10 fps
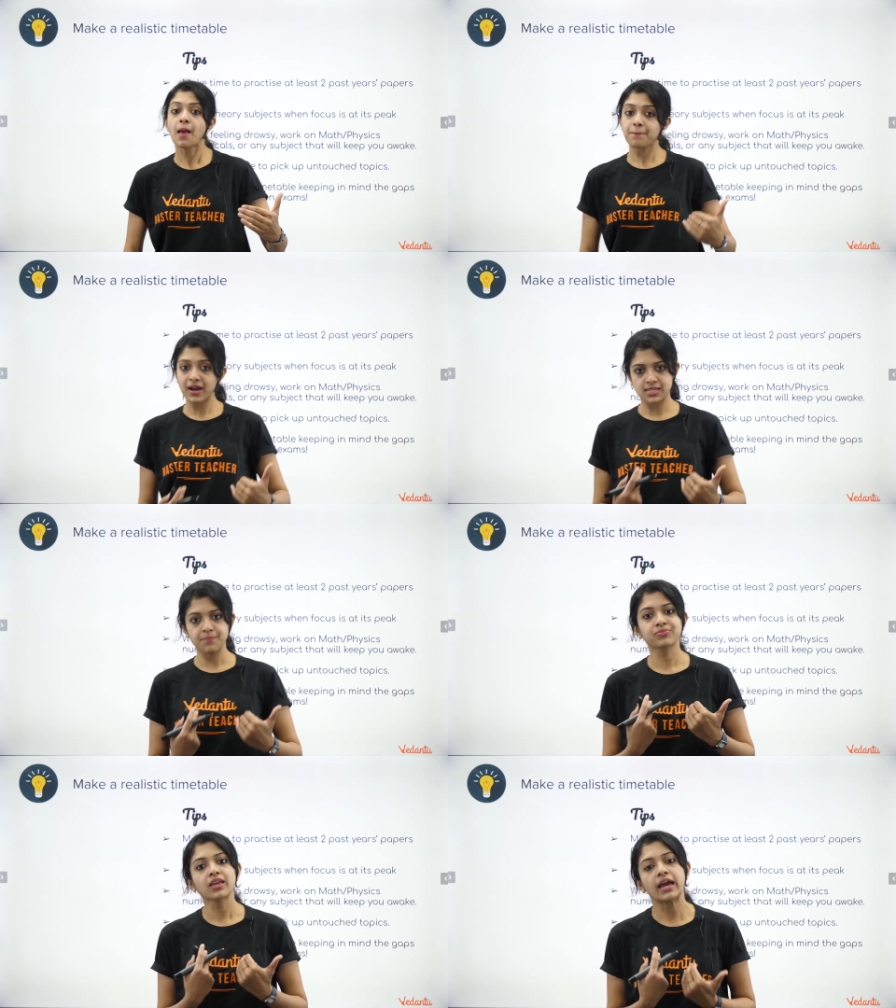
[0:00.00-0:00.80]
But
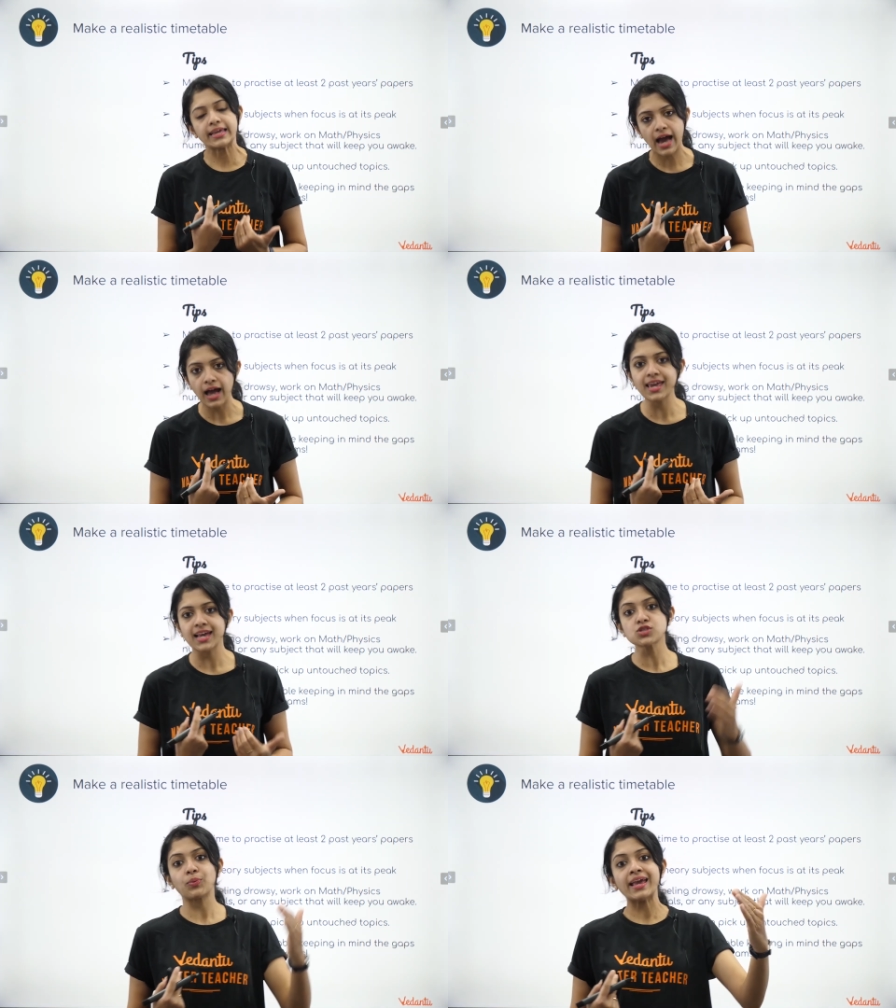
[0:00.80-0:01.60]
in our
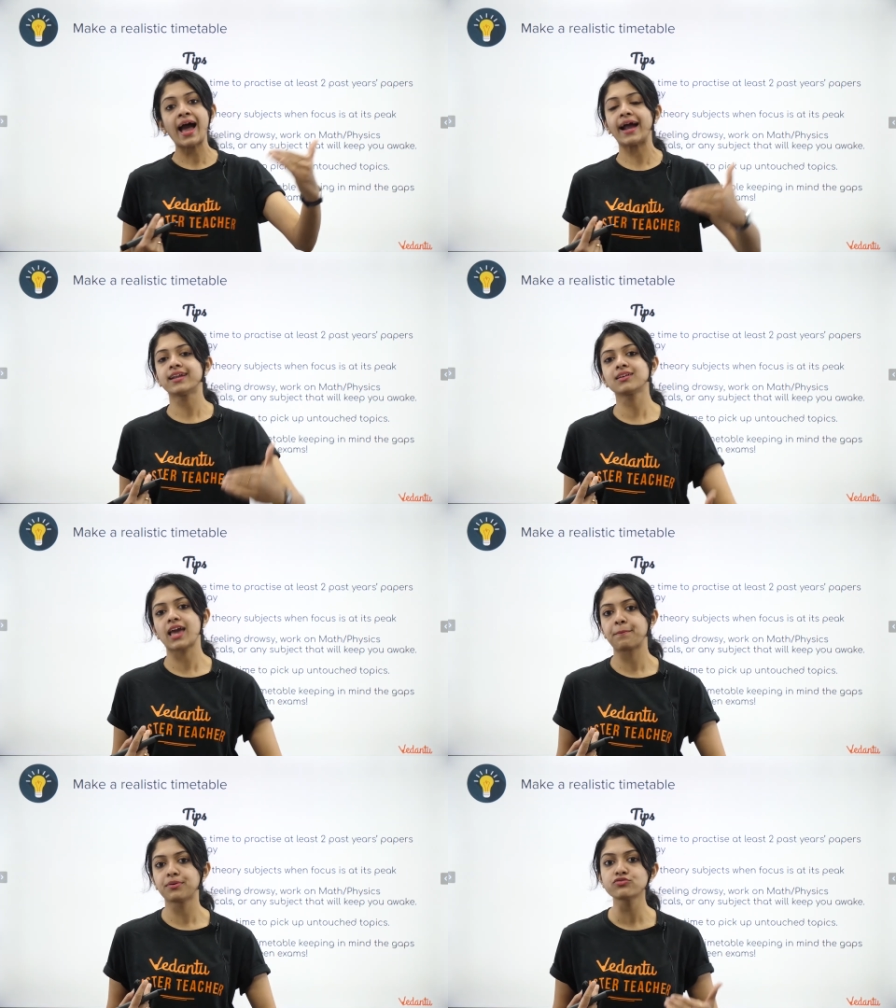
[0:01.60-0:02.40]
case, we had a
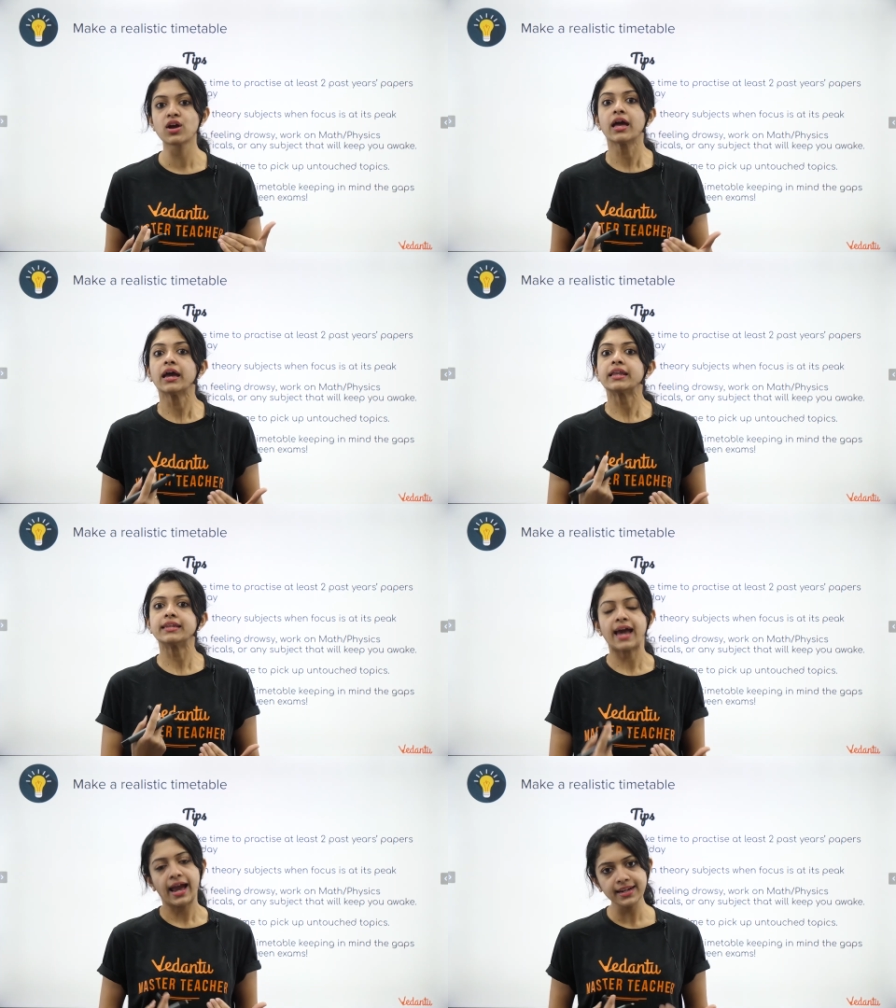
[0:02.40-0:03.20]
gap of
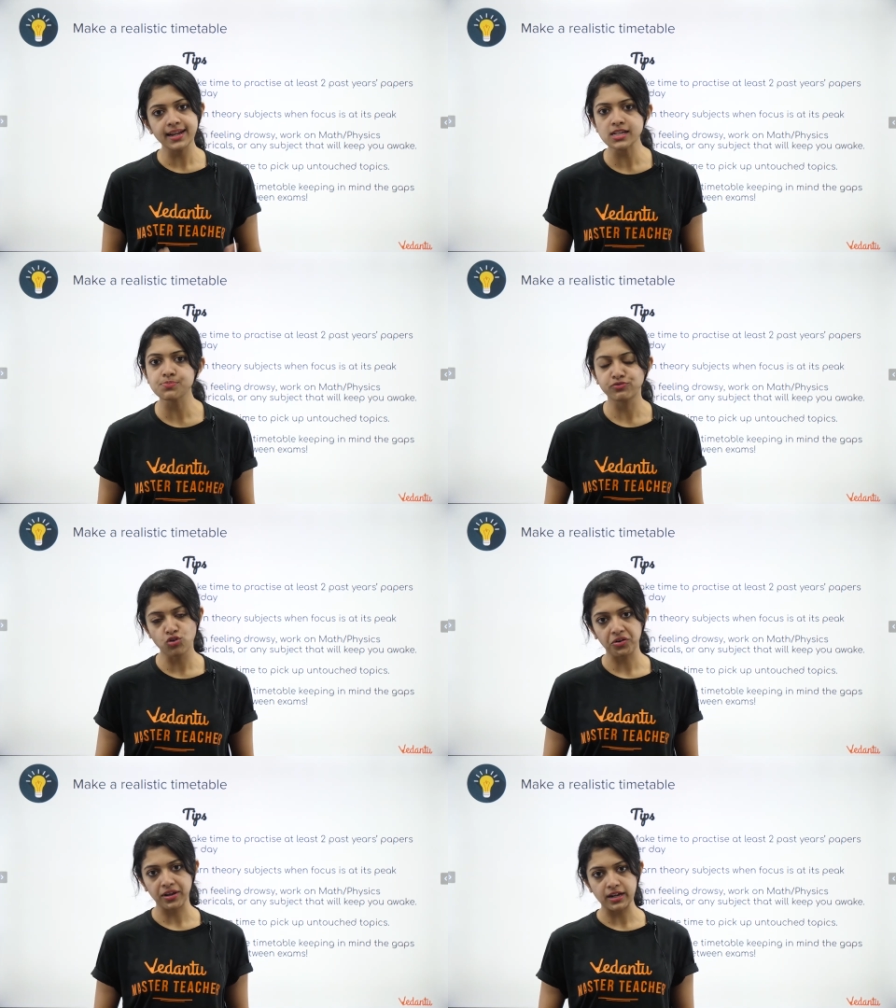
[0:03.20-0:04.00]
9 days
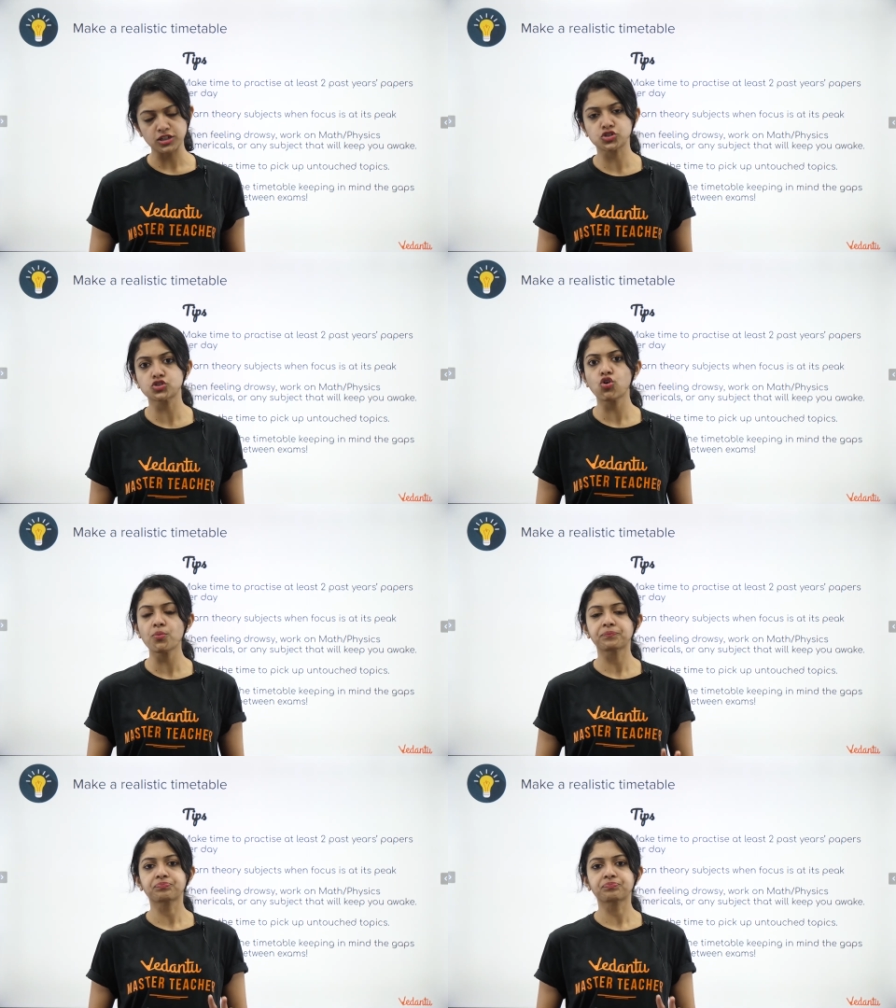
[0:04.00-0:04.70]
before English. So